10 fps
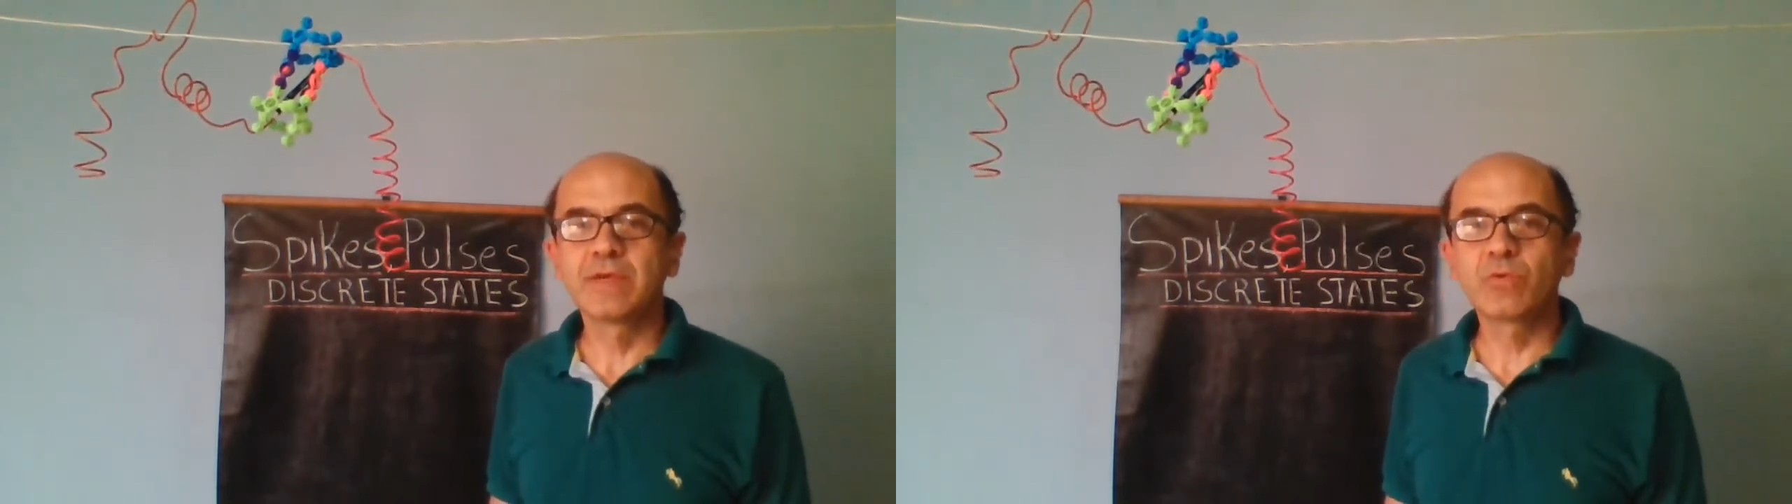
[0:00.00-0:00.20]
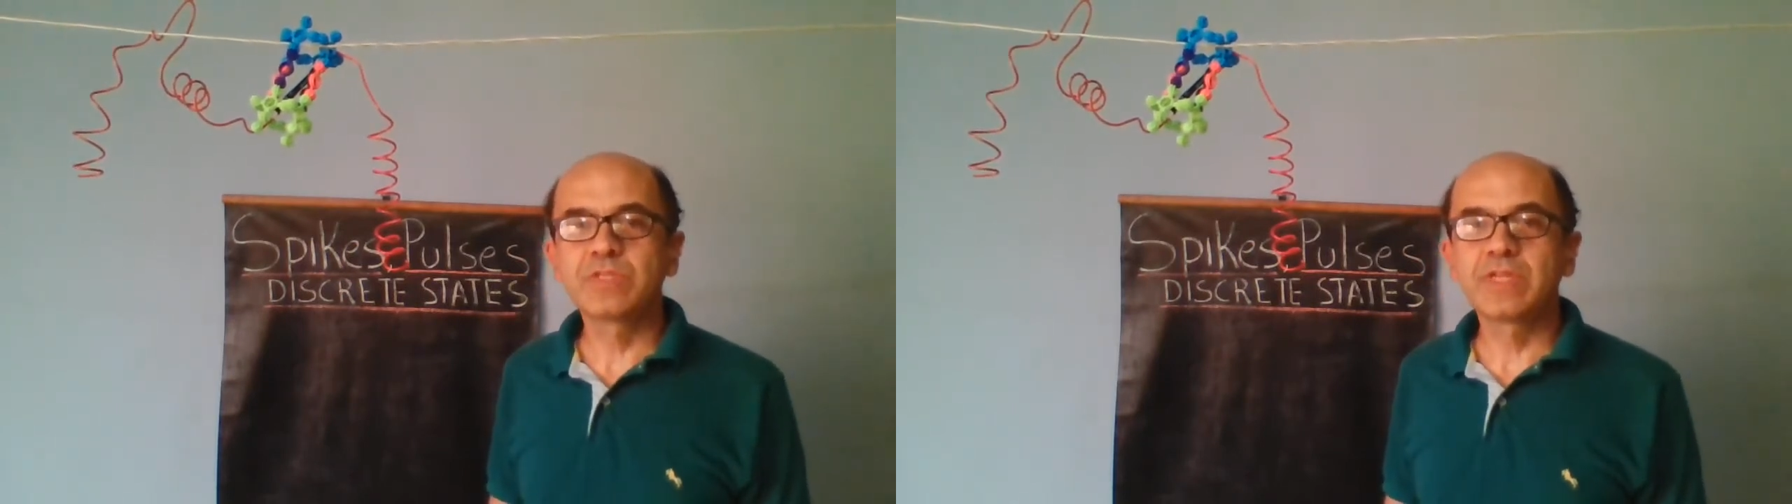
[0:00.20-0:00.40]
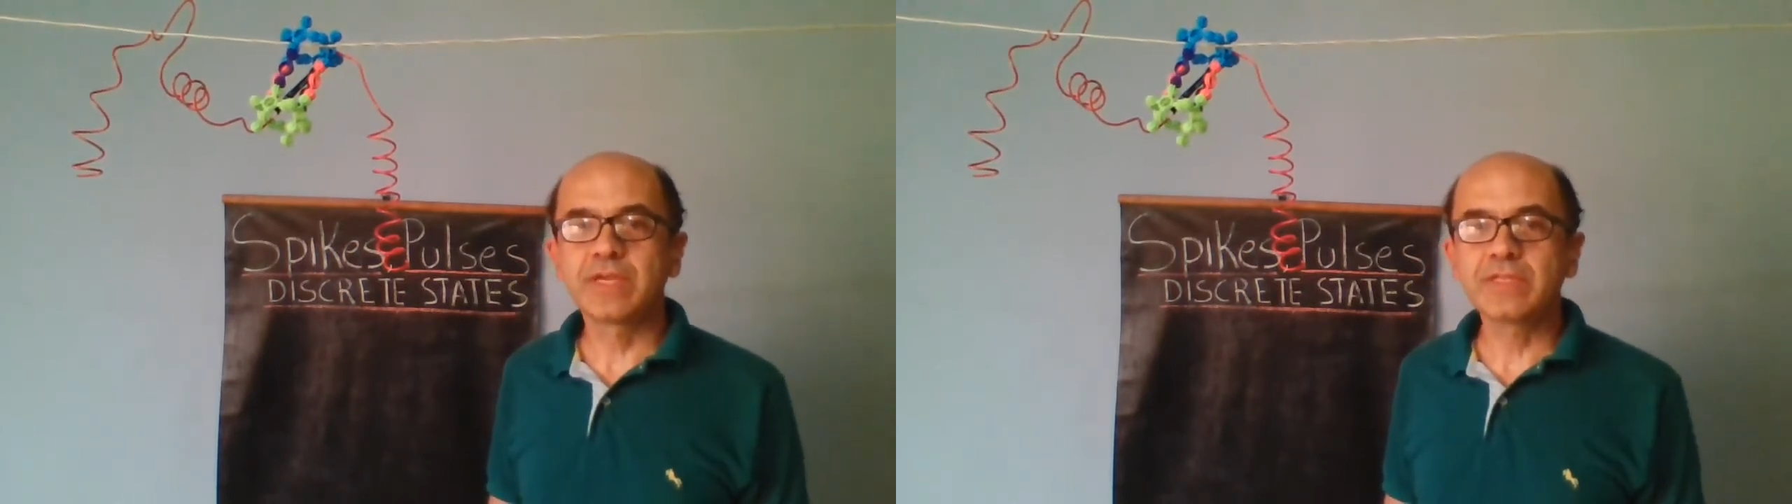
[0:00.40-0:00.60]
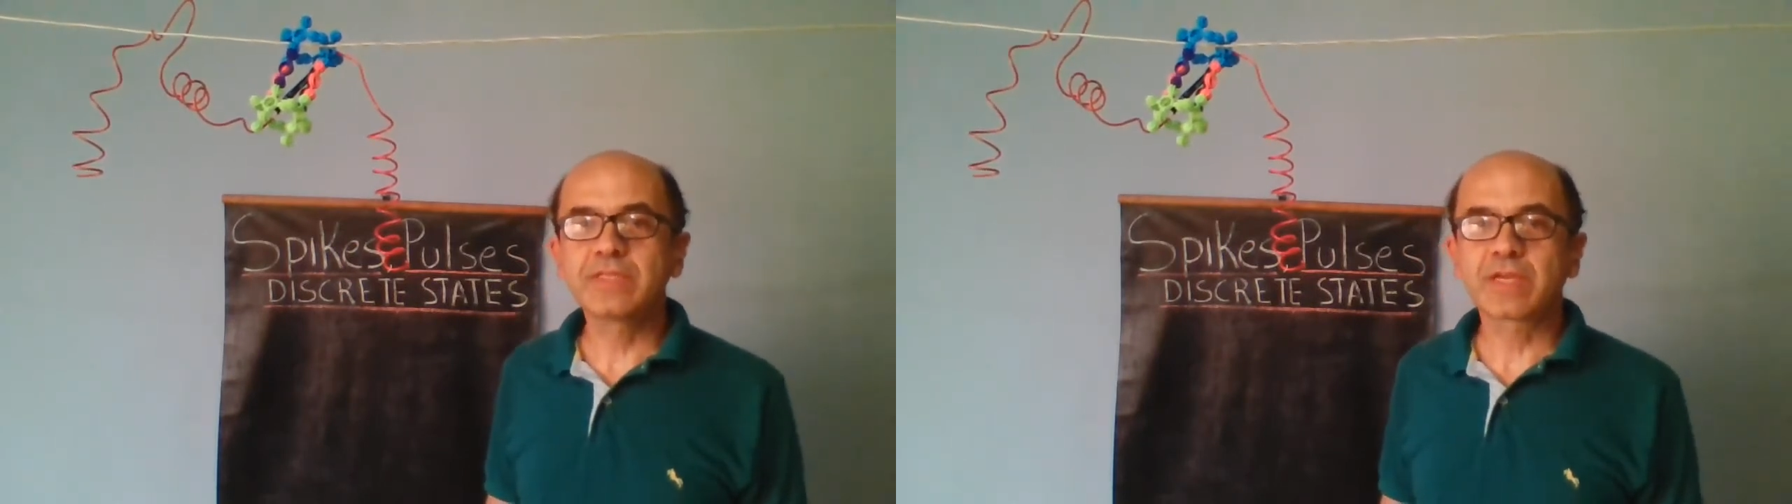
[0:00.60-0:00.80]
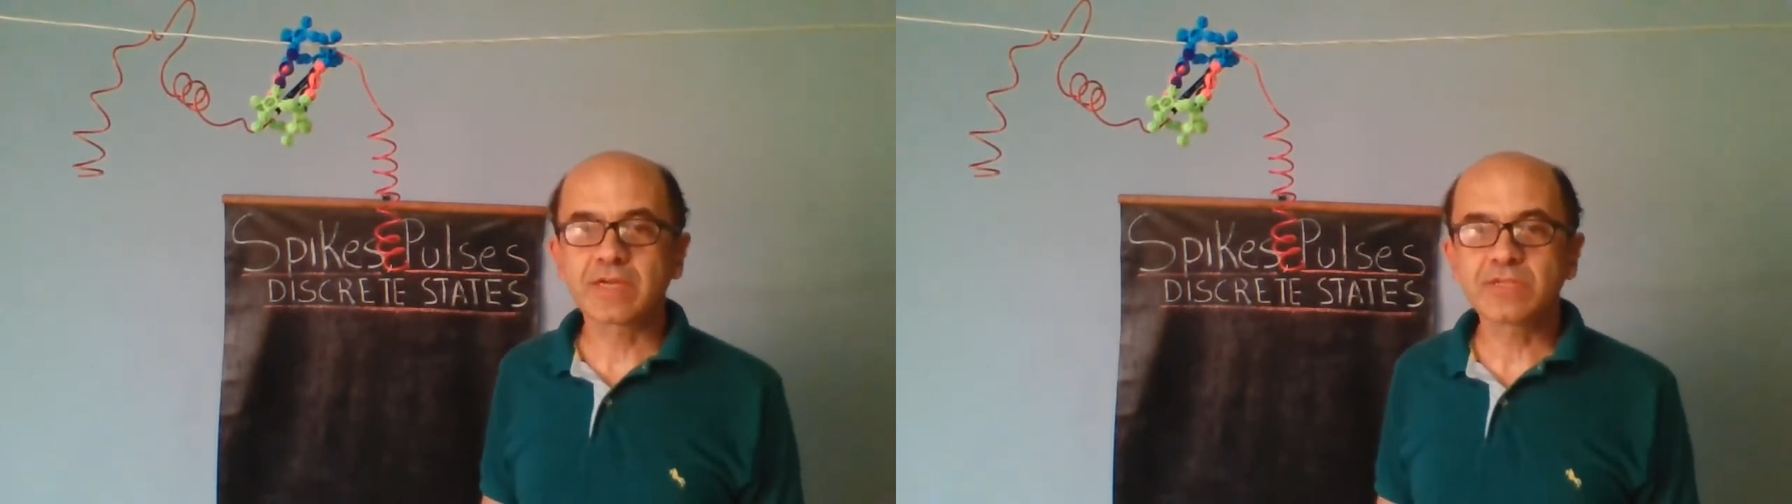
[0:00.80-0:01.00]
with the
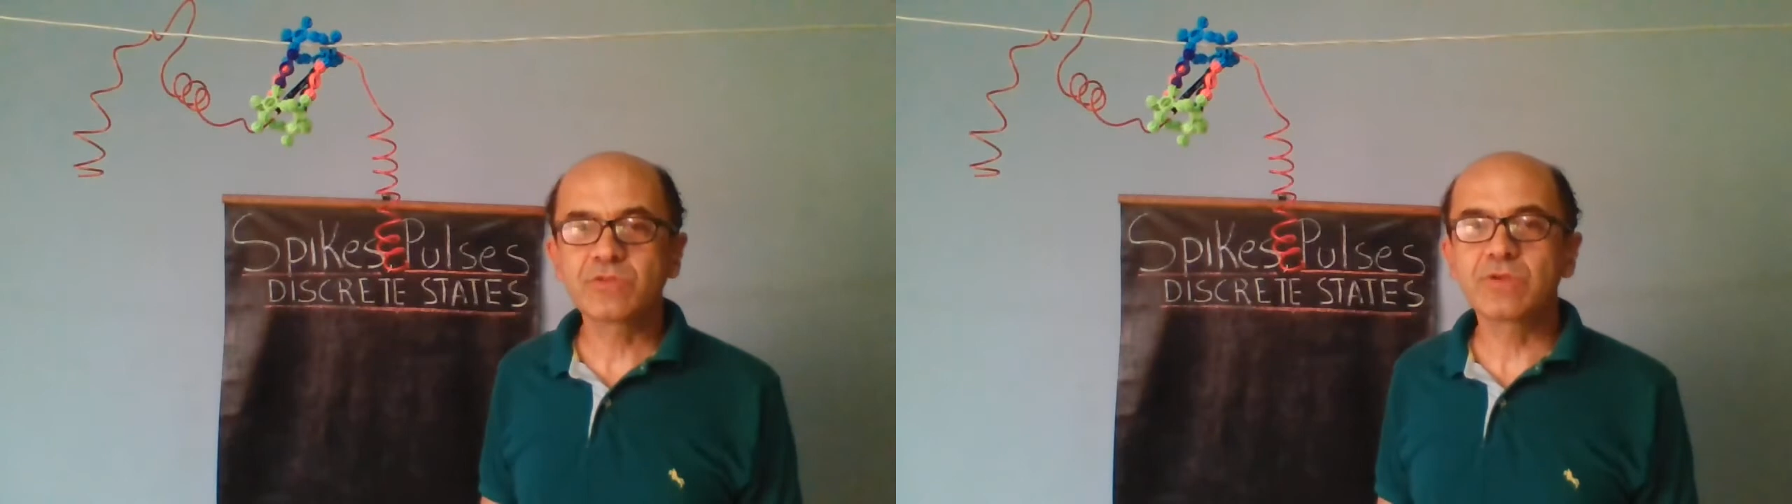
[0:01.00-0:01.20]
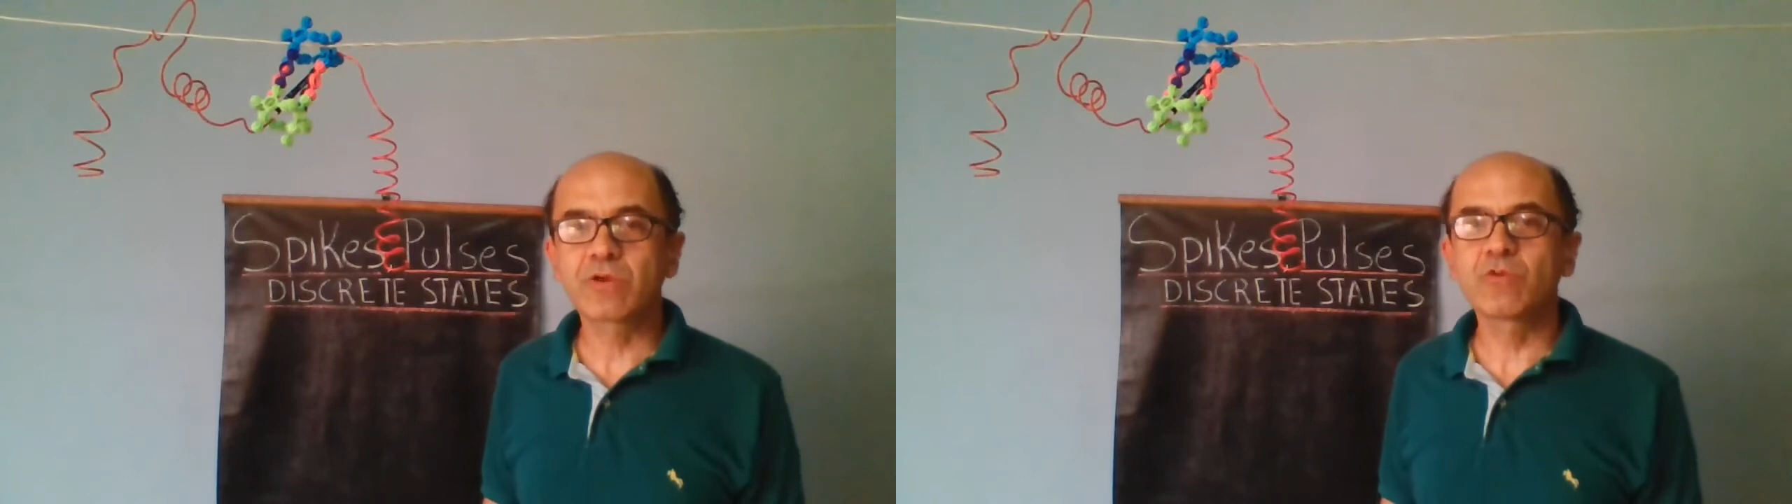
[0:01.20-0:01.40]
International